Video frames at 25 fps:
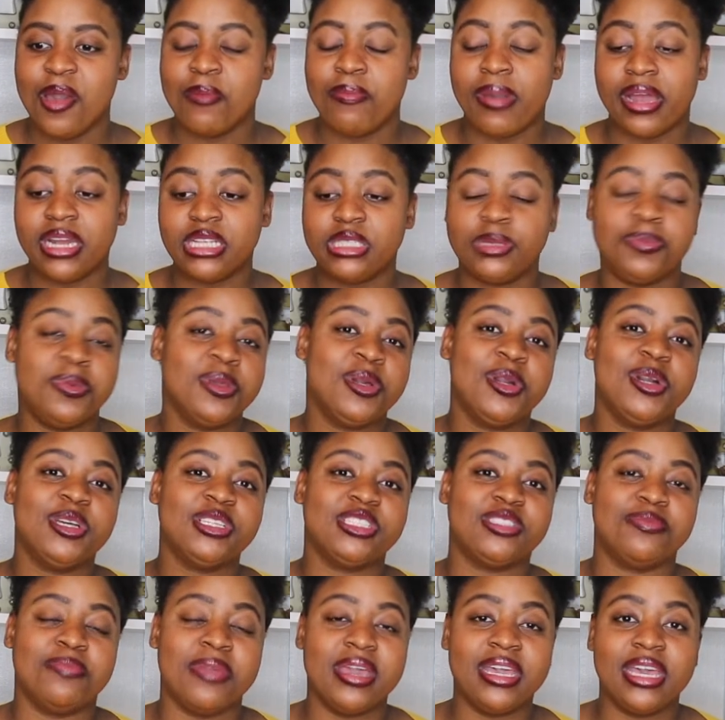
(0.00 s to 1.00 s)
but it's
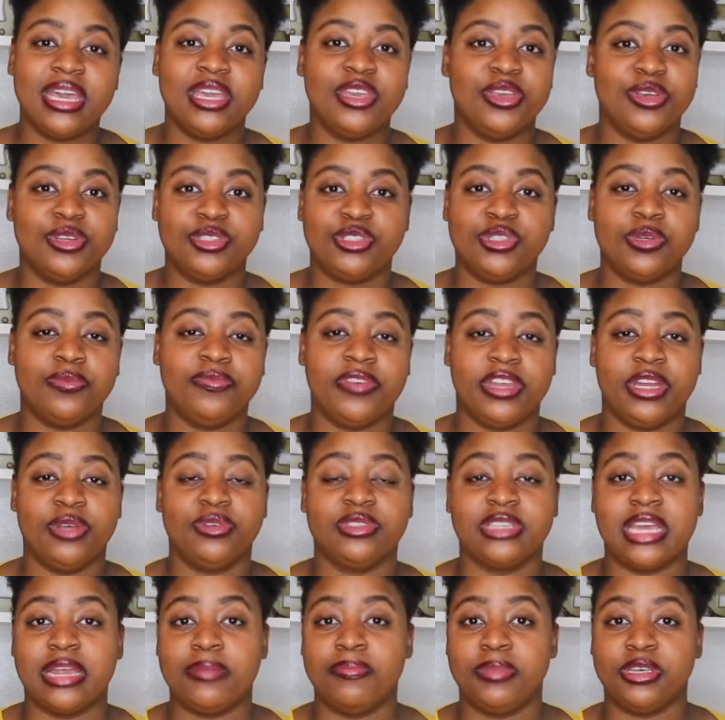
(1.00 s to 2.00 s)
because making youtube
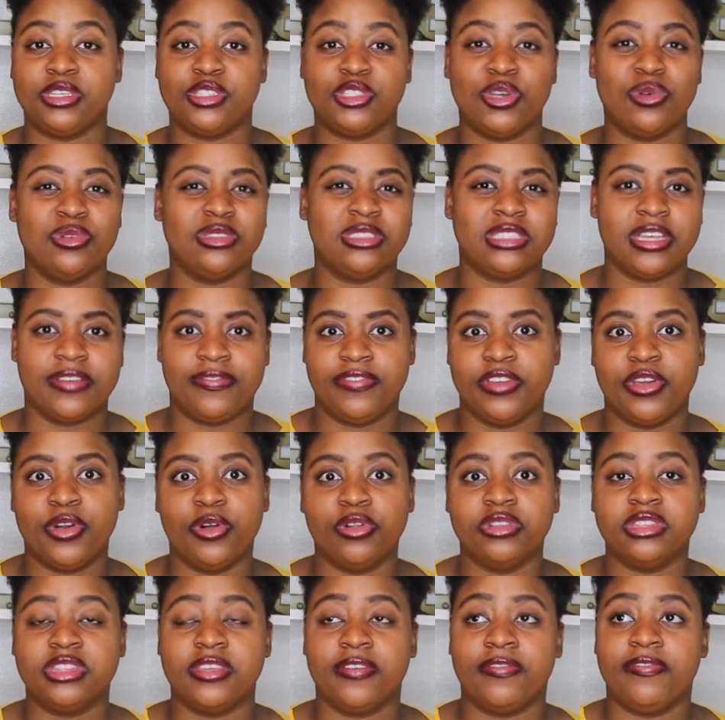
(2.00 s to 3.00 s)
videos can be so
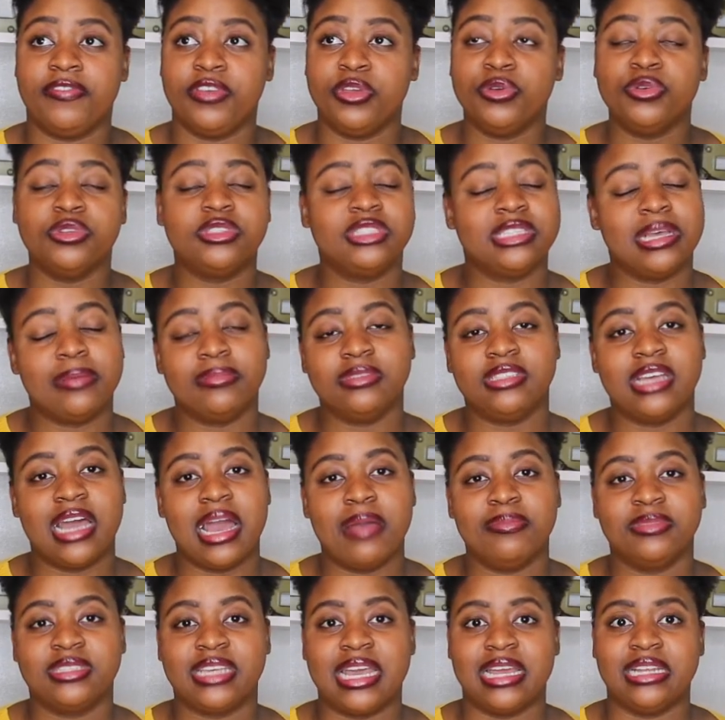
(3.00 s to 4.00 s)
difficult the views
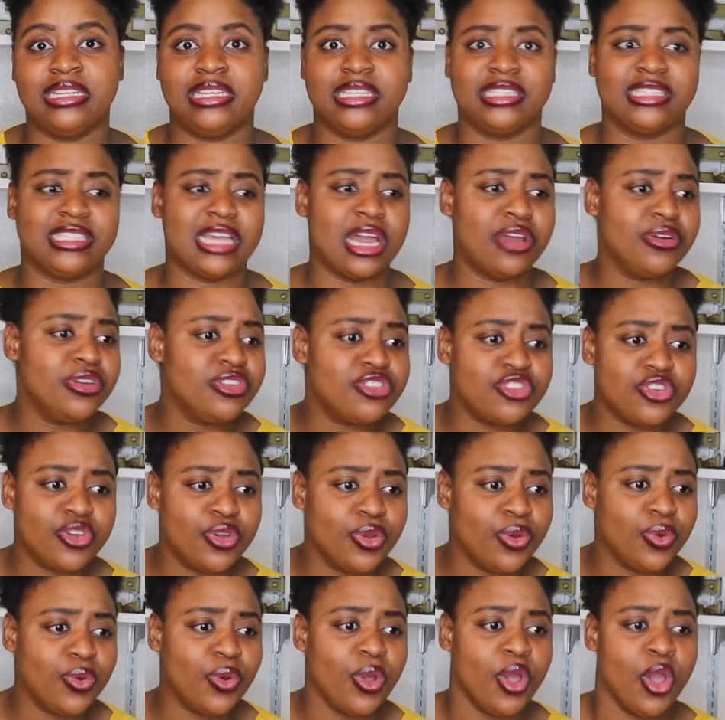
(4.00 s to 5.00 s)
sometimes can discourage
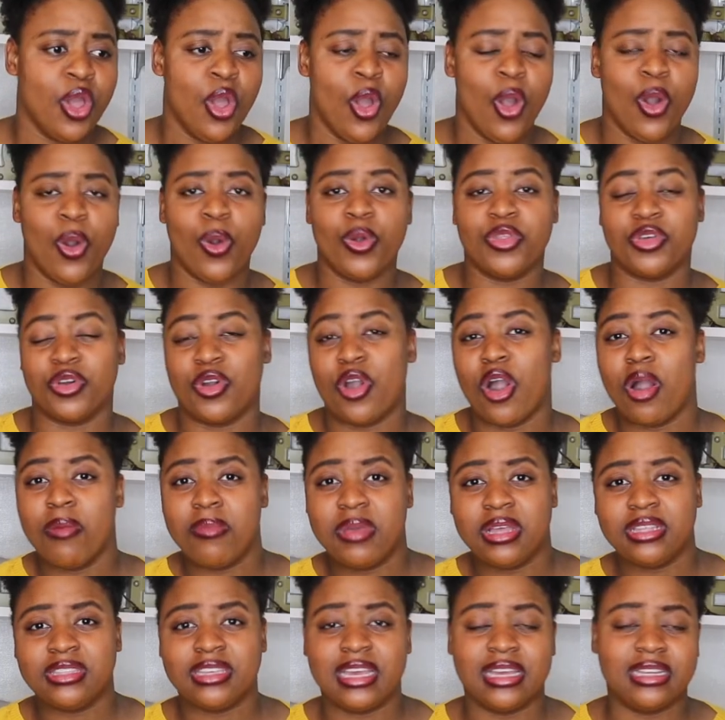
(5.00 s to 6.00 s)
you or the
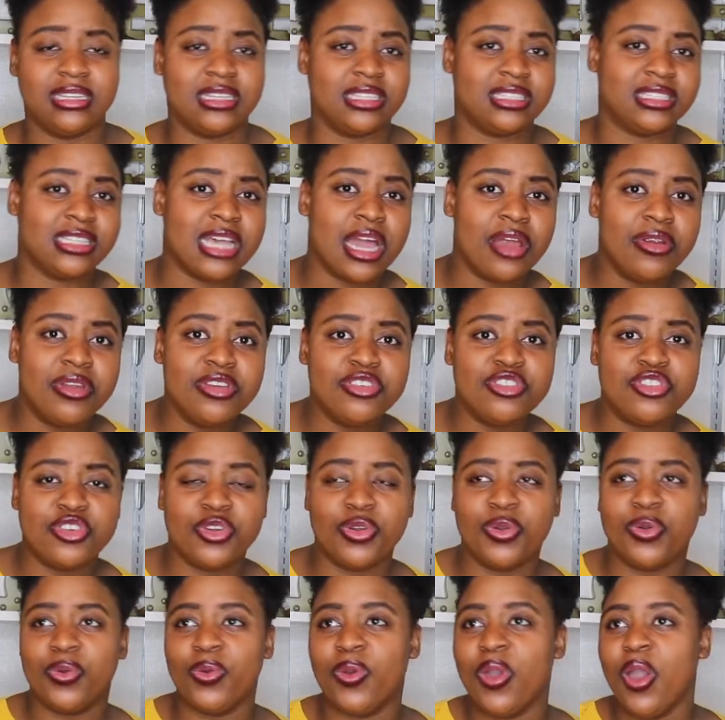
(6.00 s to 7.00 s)
comments can discourage
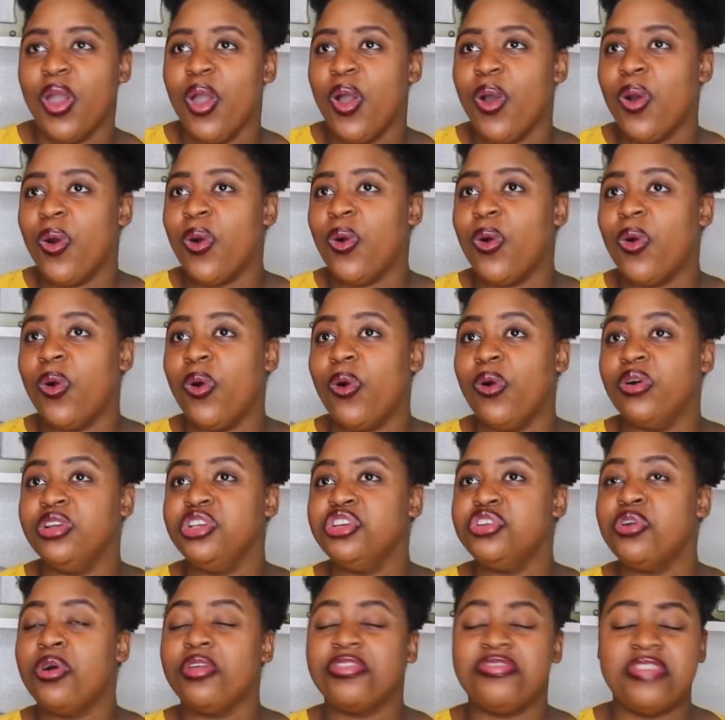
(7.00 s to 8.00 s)
you or
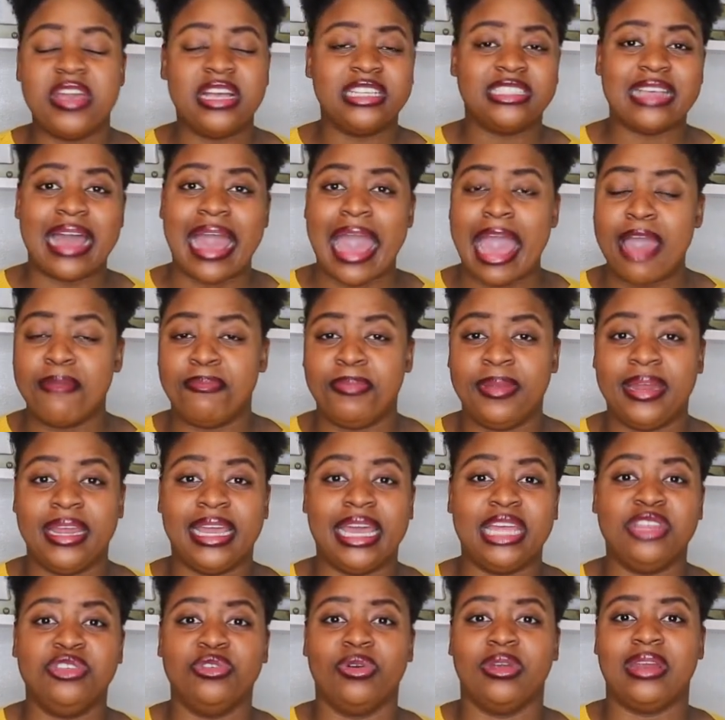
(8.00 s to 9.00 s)
you know things are
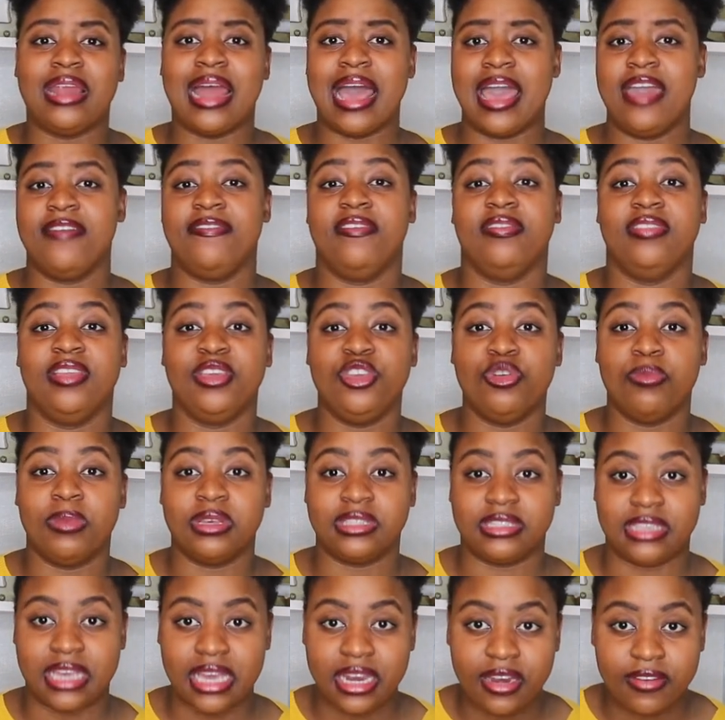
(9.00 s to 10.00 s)
happening in your life and then you
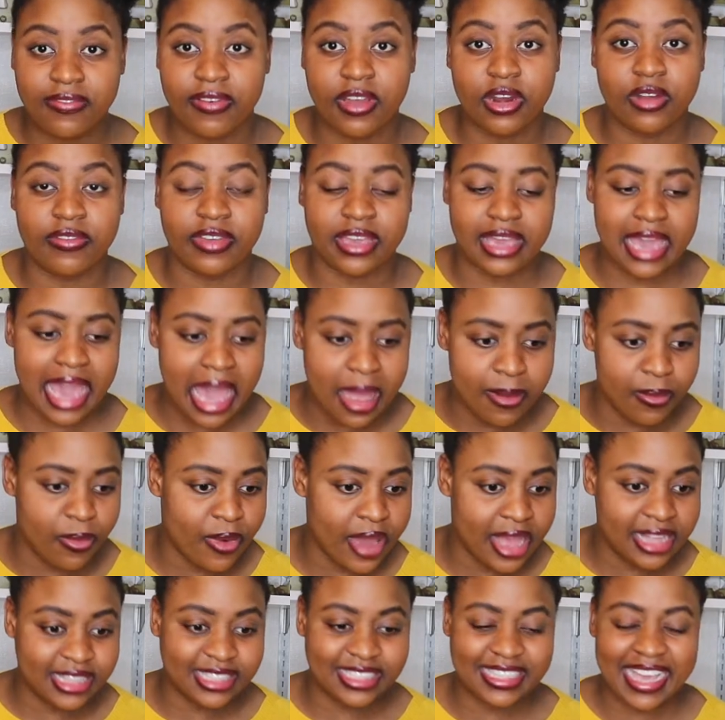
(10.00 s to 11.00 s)
must get in front of a
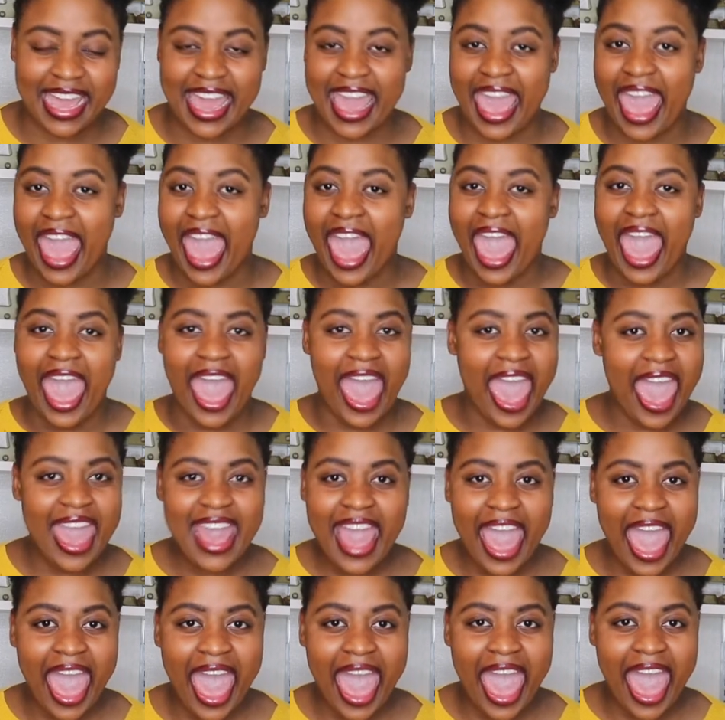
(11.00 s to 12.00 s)
camera and say
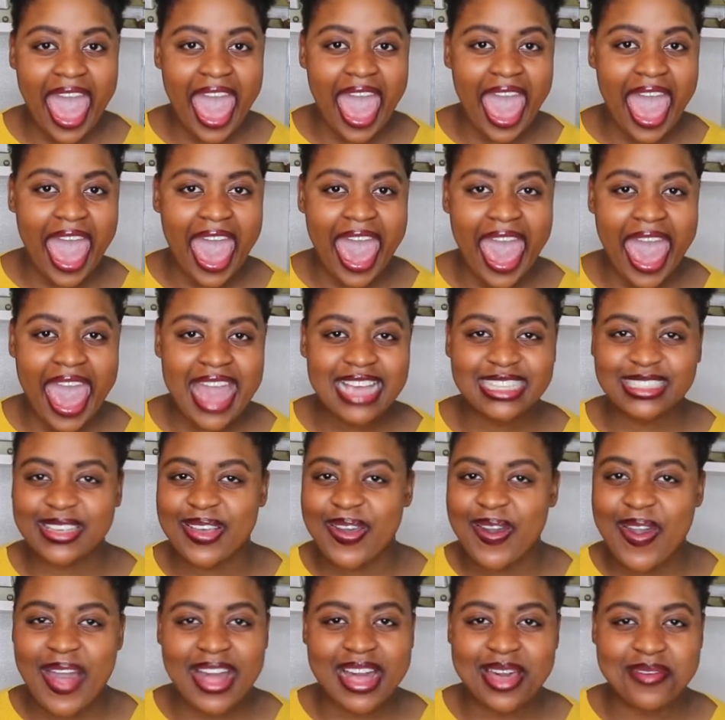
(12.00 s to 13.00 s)
hi guys uh,
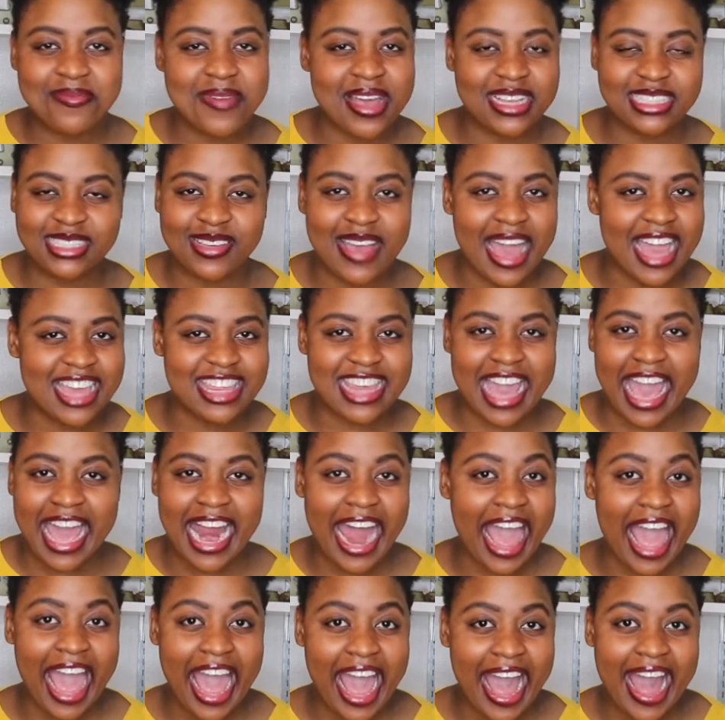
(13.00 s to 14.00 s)
welcome back to my
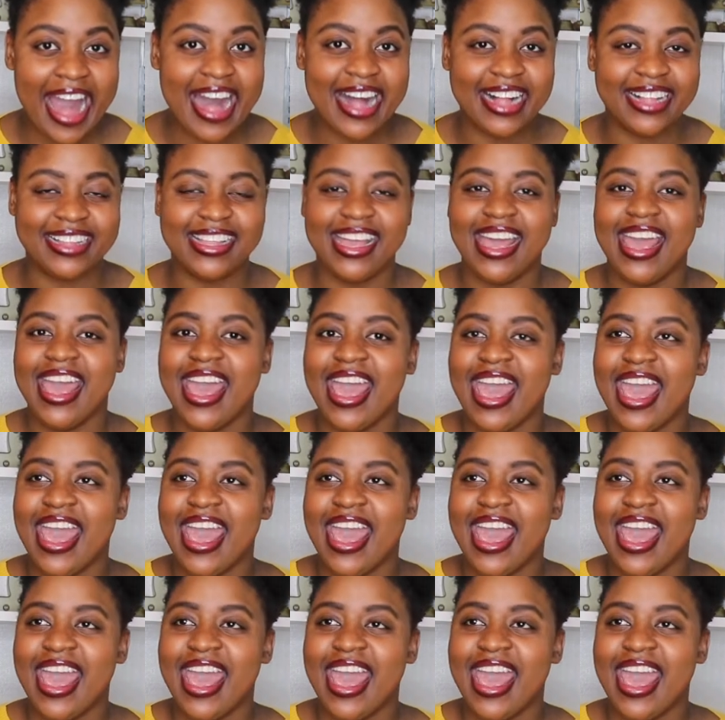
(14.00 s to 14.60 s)
channel